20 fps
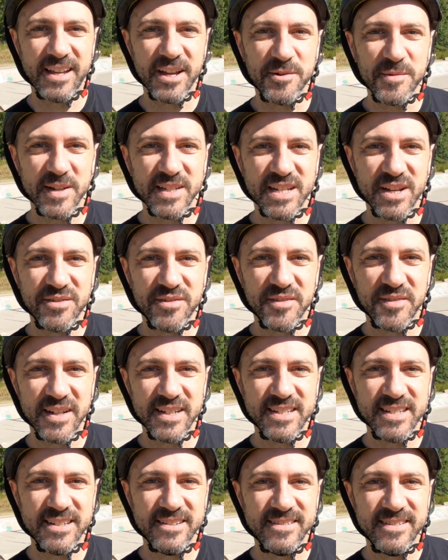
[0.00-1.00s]
kill myself if I
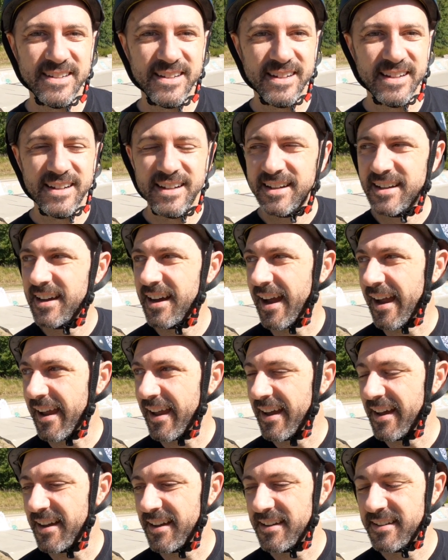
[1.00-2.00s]
do. I
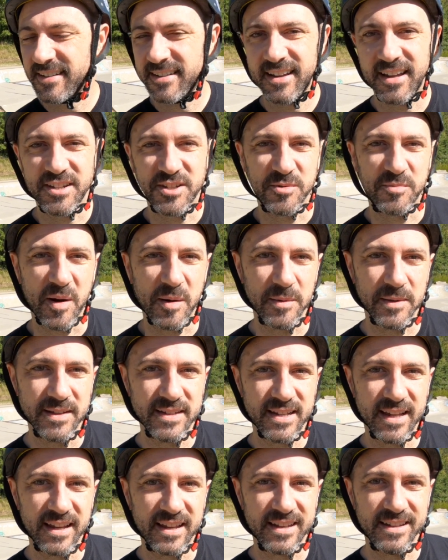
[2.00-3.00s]
uh, I should probably
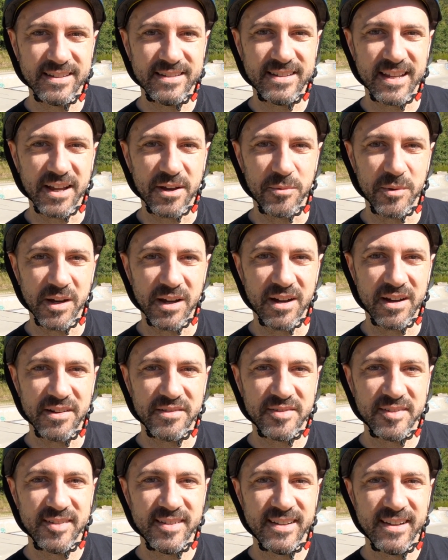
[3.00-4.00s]
take a take a week
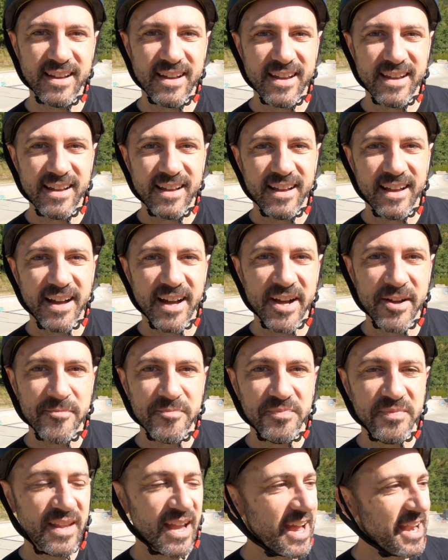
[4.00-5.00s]
off.
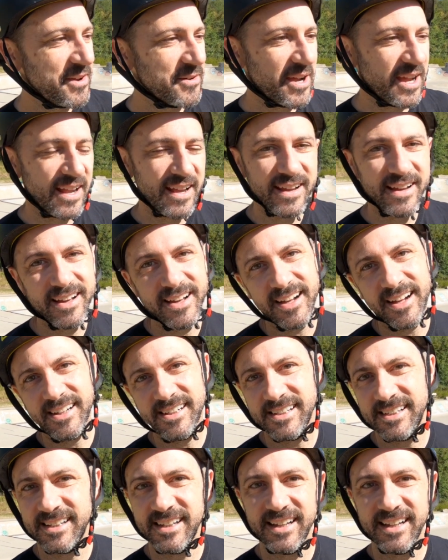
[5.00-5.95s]
Um, anyway, uh,